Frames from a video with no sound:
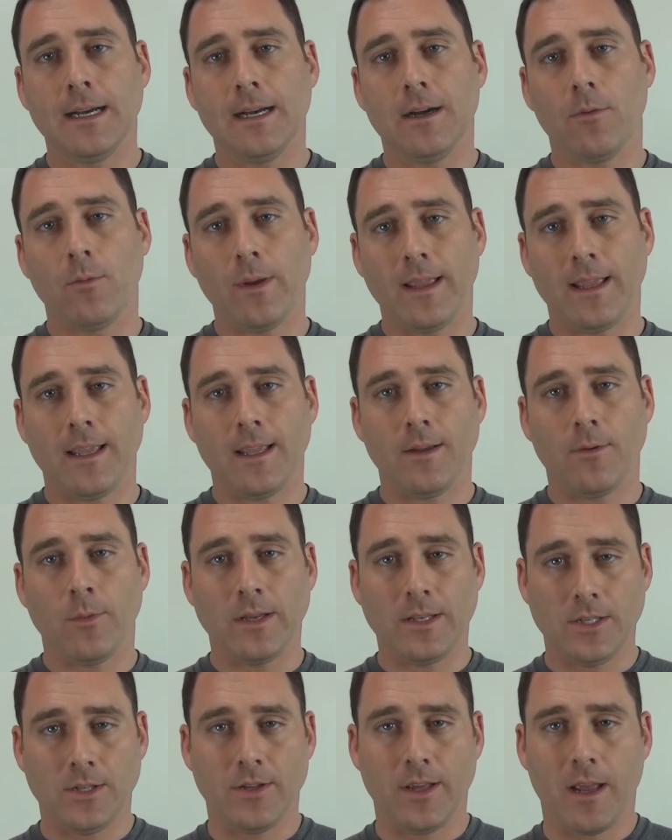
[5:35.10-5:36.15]
we
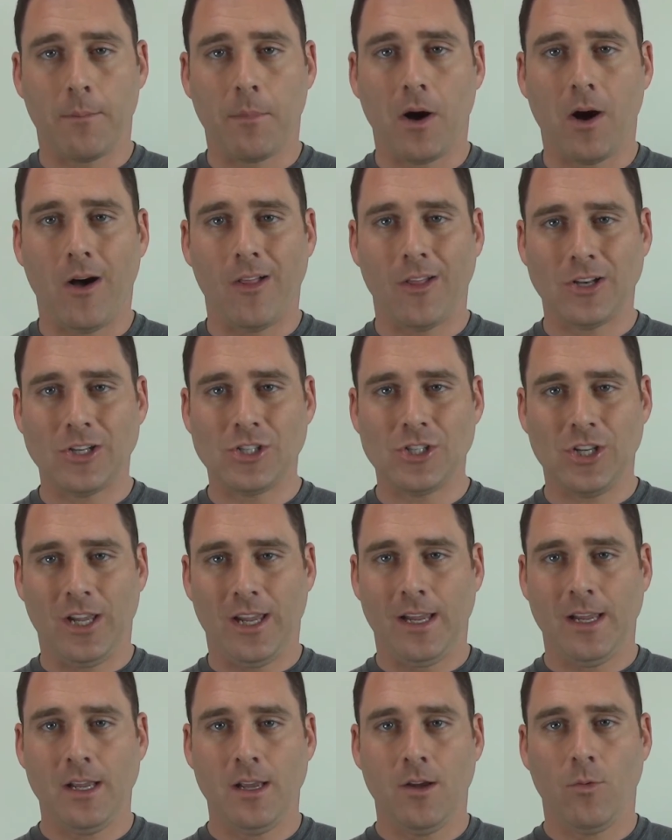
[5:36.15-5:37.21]
do the
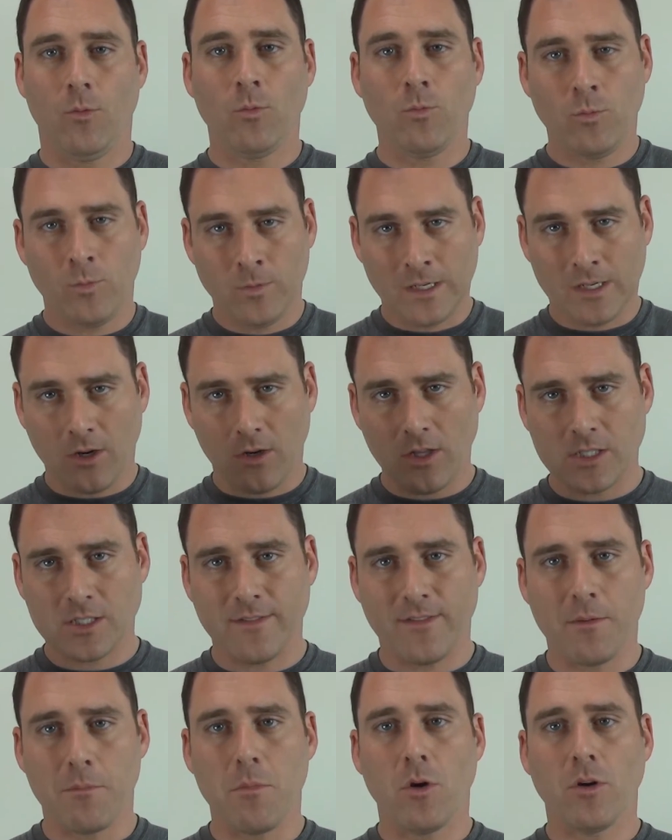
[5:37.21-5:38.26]
apology, regardless
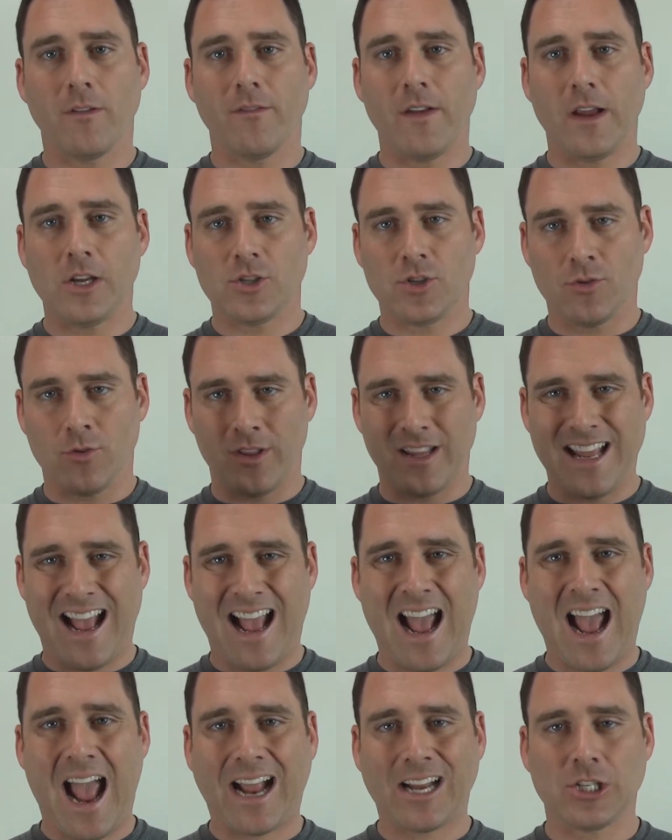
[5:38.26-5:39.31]
of the motivation or the
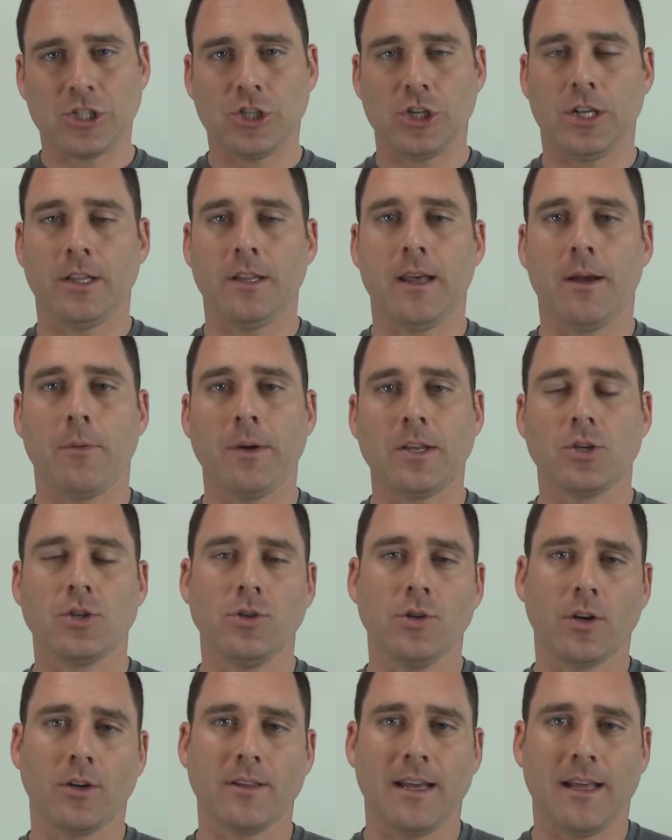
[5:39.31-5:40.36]
action that we
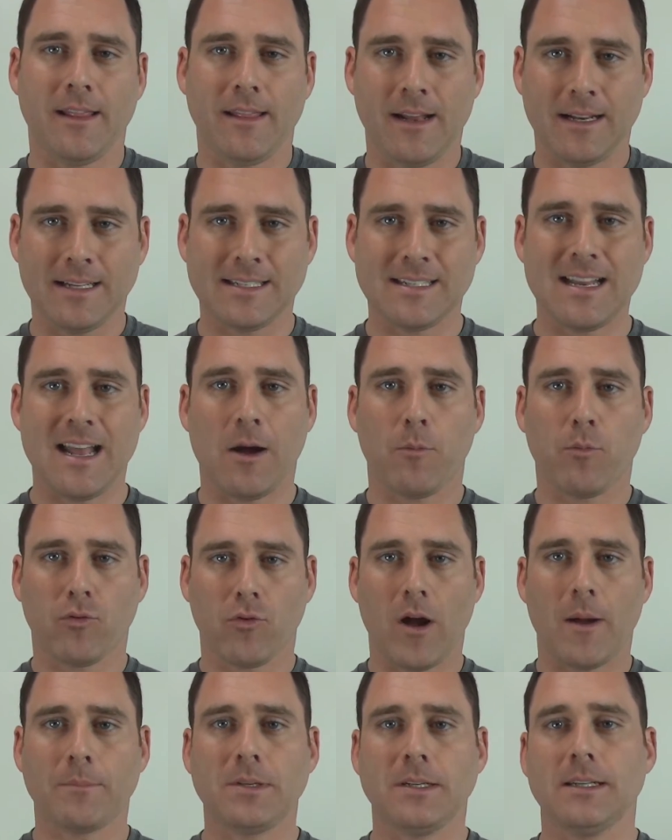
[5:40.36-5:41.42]
took that is now
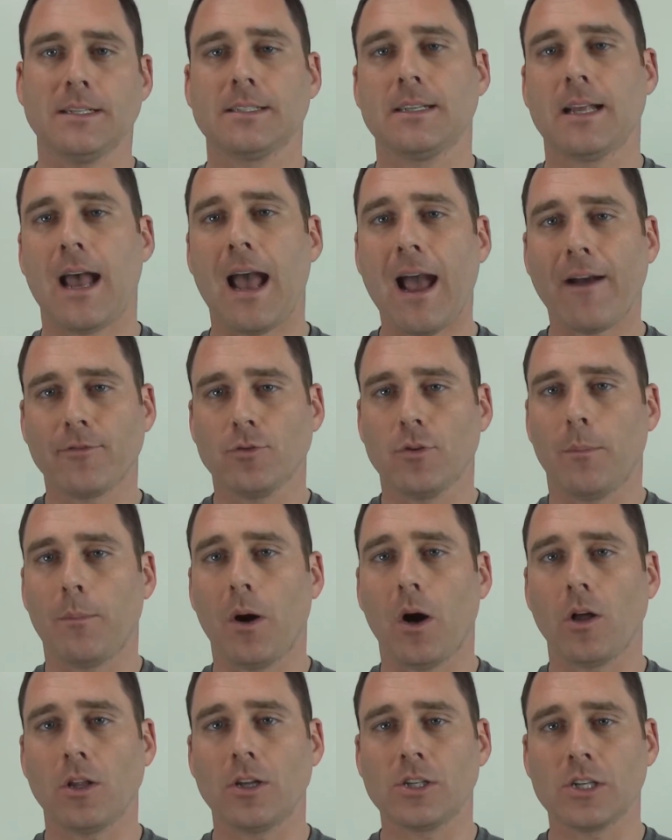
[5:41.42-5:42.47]
prompting us to have to
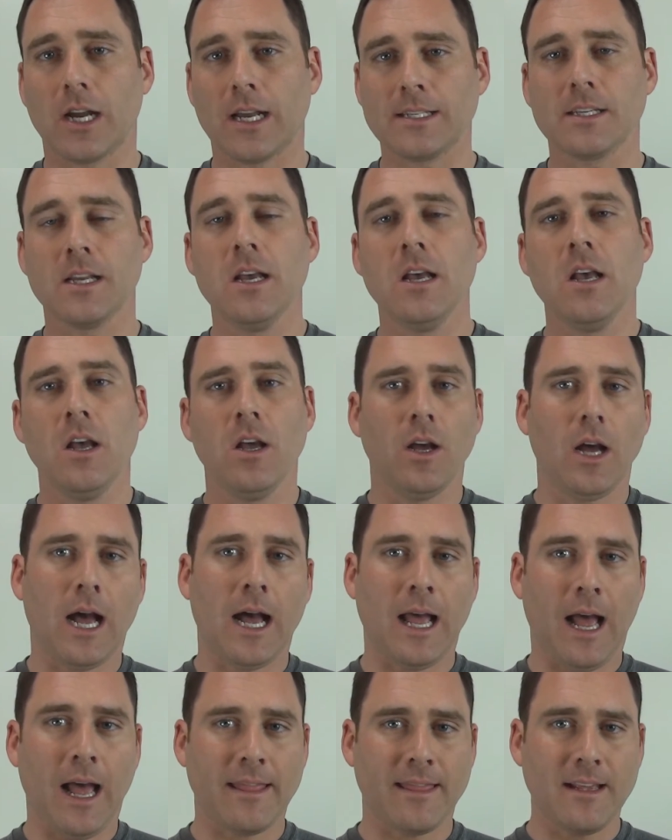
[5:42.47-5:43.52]
apologize,
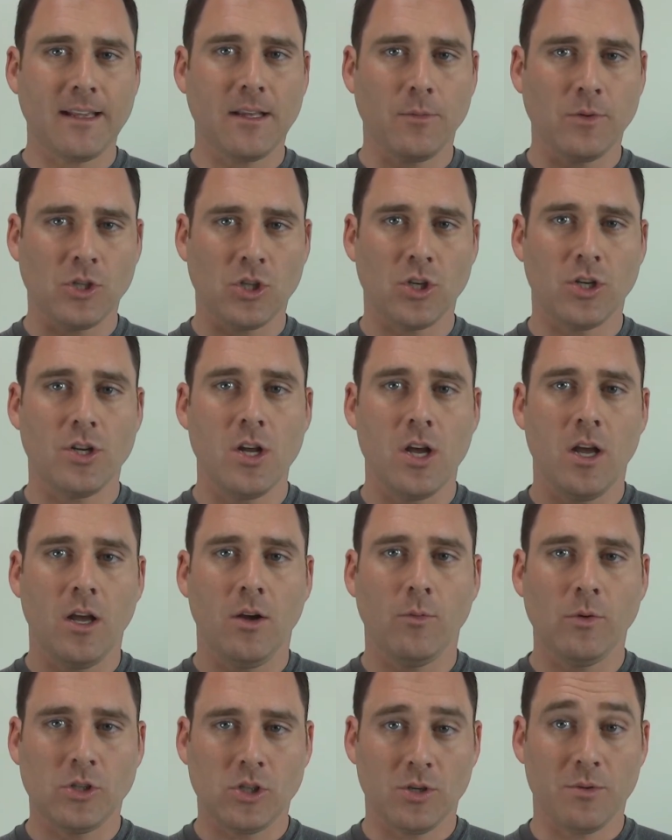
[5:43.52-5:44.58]
I think that
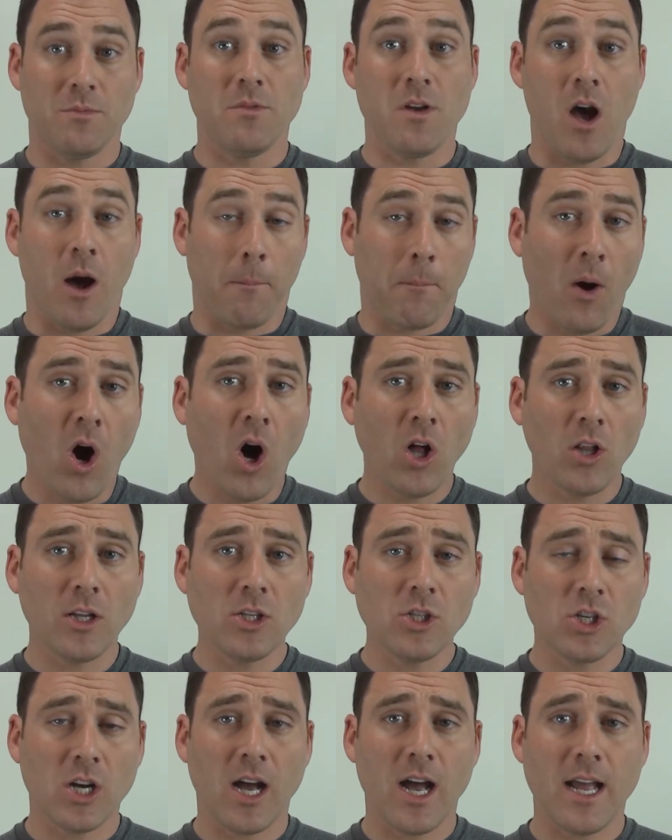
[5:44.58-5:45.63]
we should
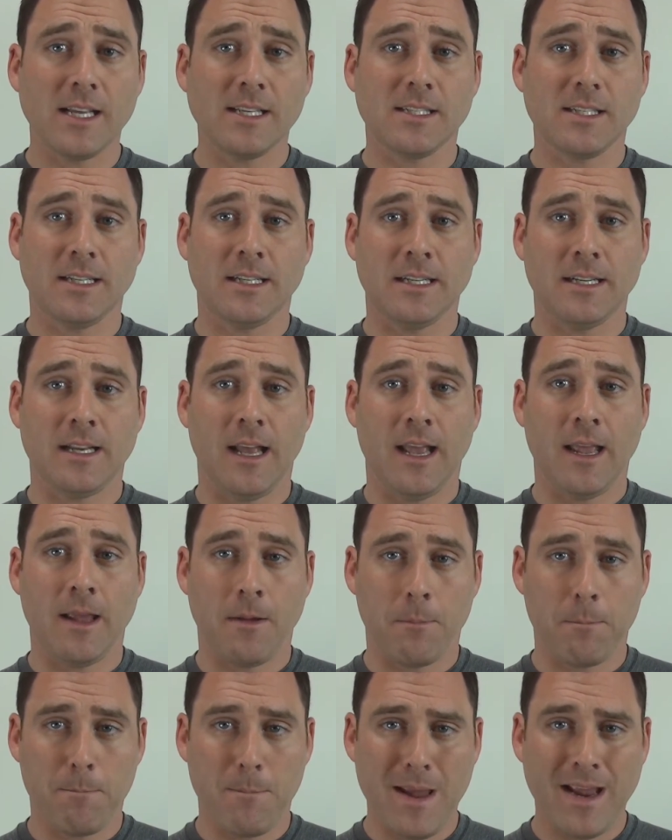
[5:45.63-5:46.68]
apologize in a
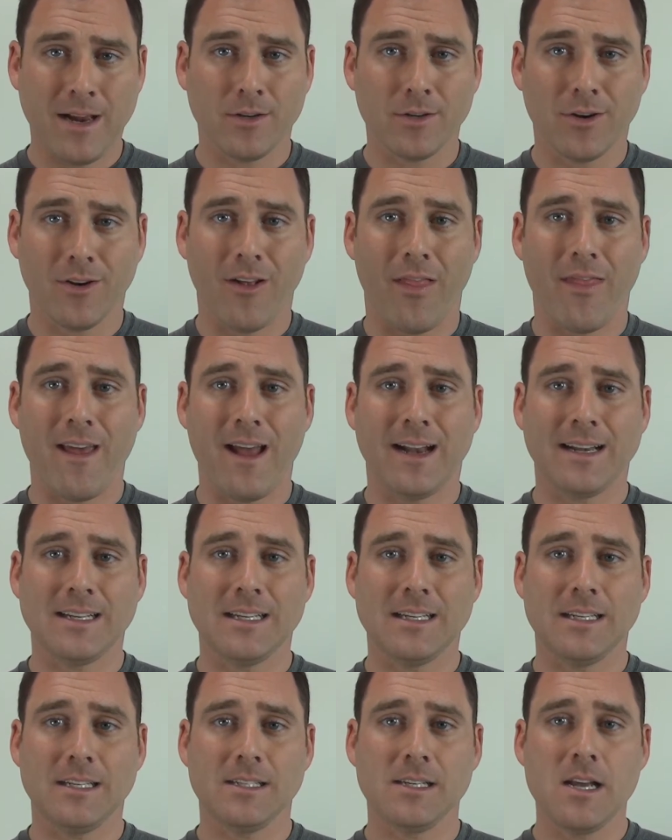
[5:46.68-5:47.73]
manner that
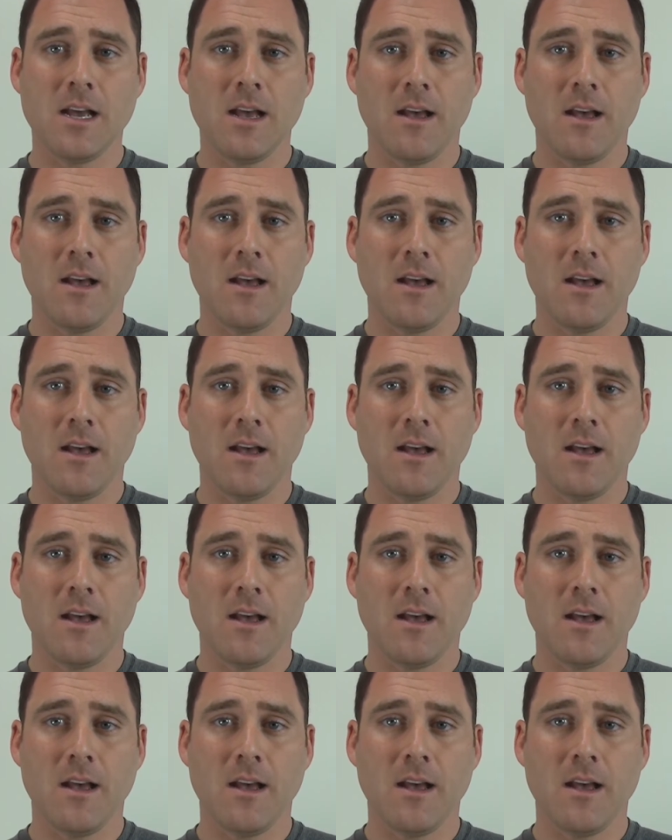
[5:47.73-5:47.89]
is